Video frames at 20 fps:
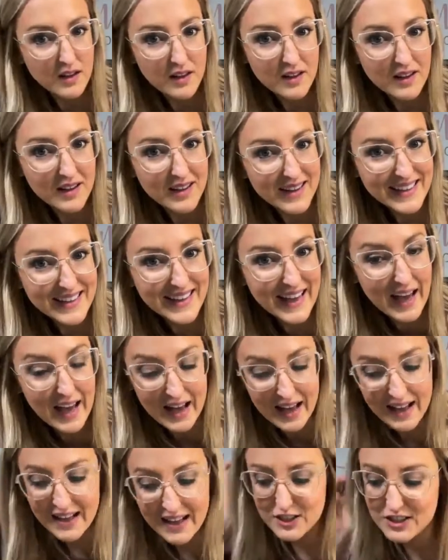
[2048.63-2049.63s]
Yeah,
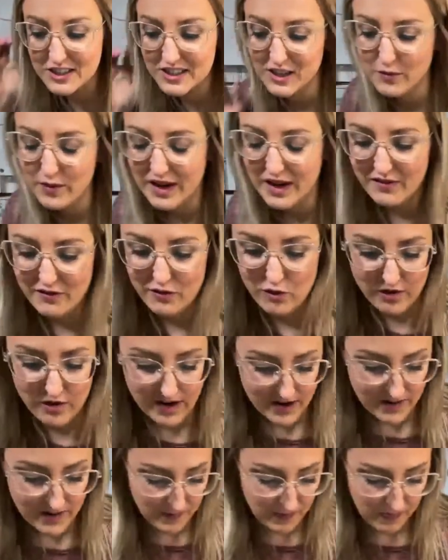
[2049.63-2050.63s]
anxiously waiting for it.
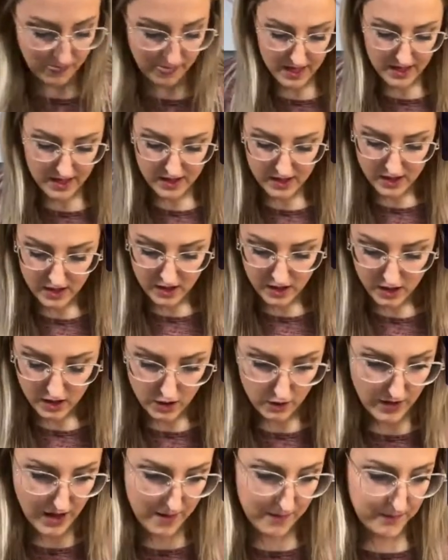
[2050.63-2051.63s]

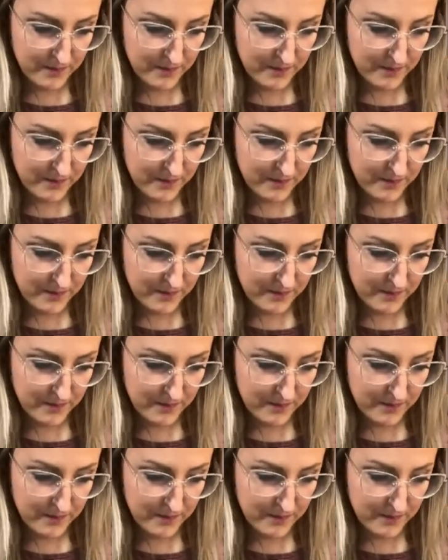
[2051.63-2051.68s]
Okay.